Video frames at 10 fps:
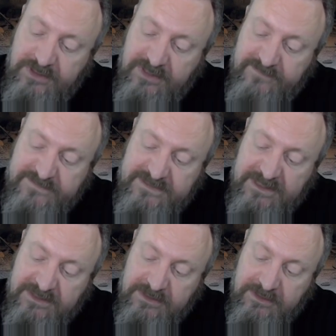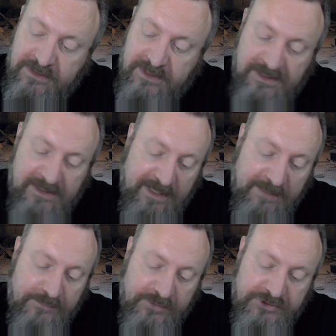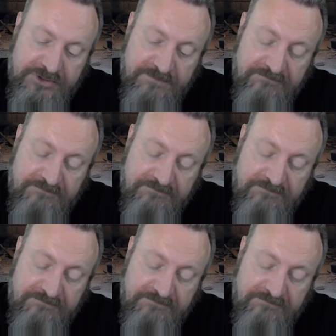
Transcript: if setting an ambush,